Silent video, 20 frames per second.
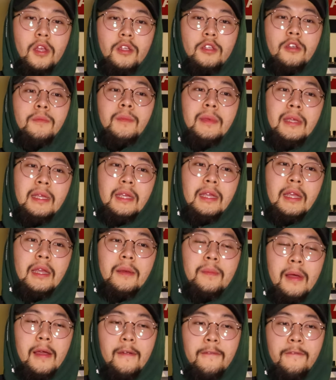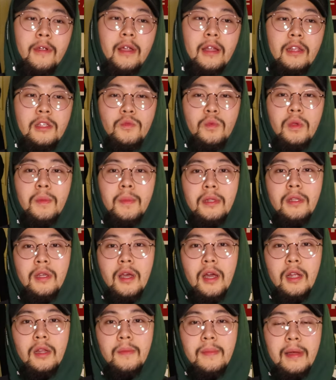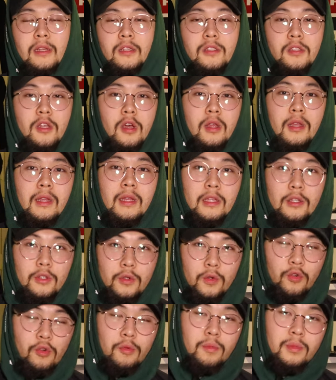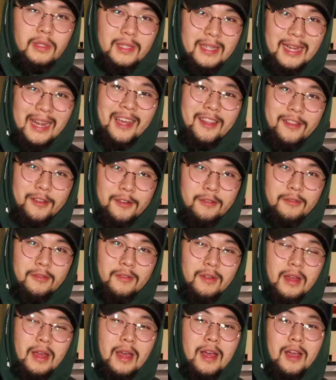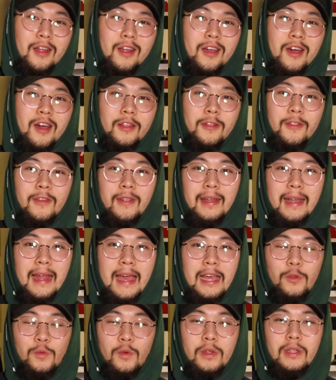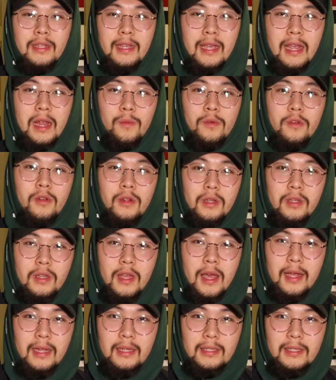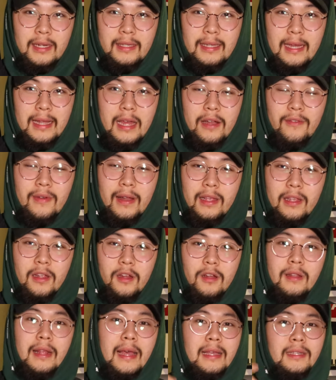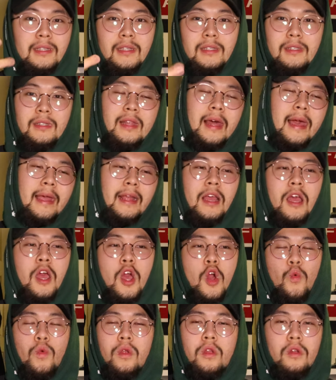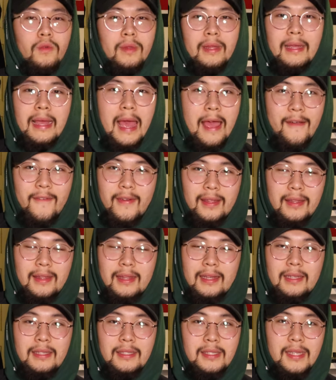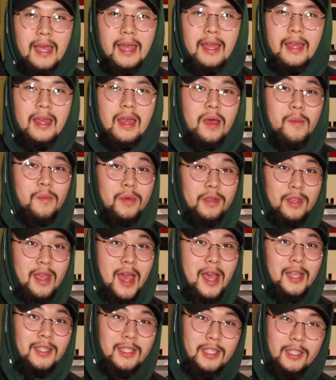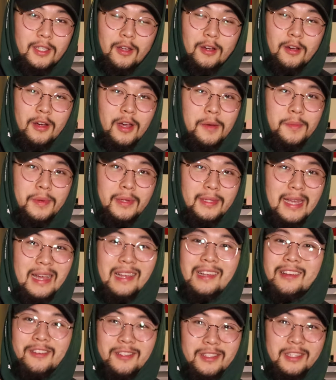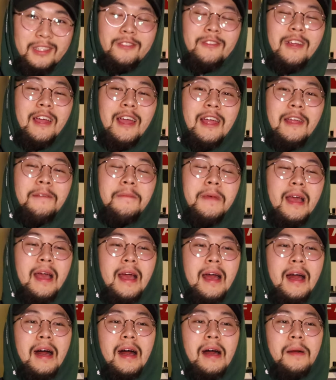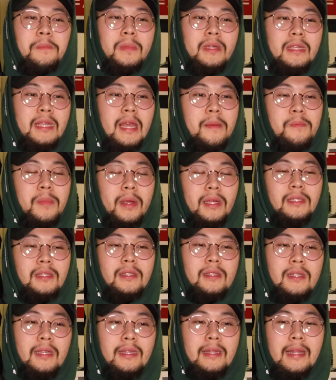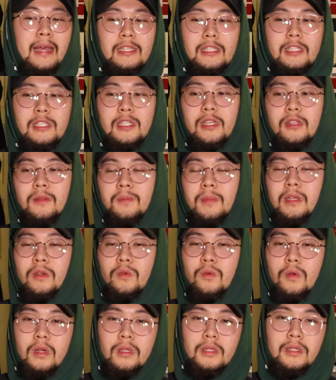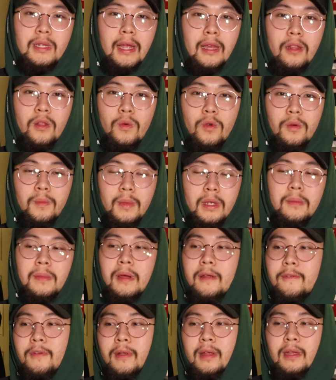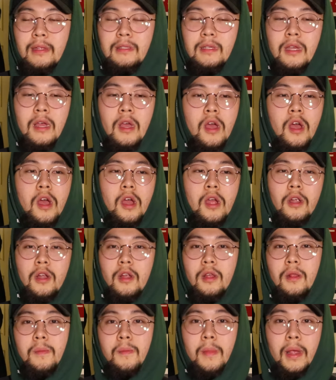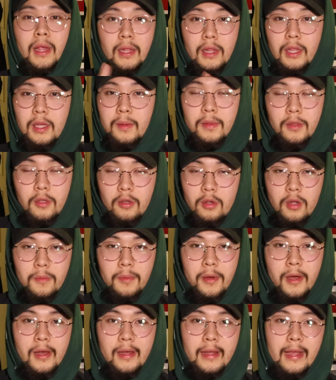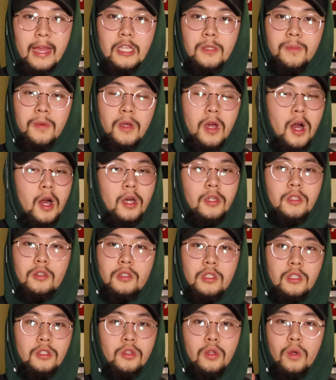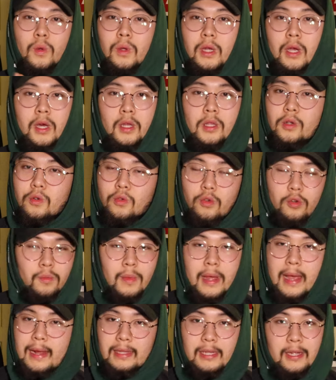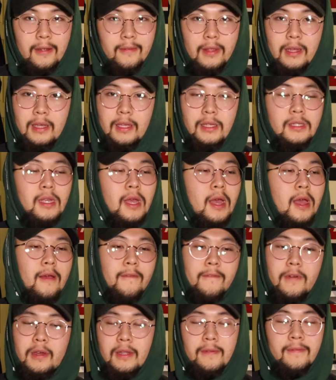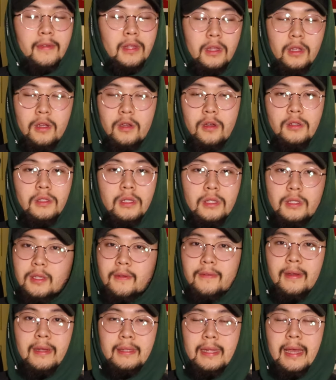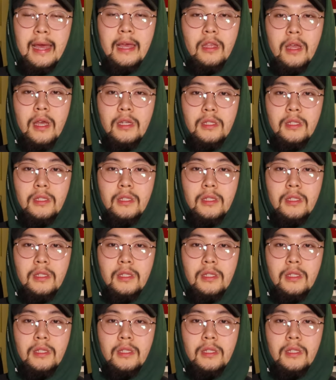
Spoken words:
So me and my friends, we've been talking about starting a group channel called Three Guys, One Camera. Y'all could check that out right here. That's just like, we don't really have anything set, but y'all should just go help us out and go subscribe. But yeah, basically, that's just going to be a channel where me and my friends are going to mainly be doing a podcast, but also just doing other group activities, funny videos, and stuff like that.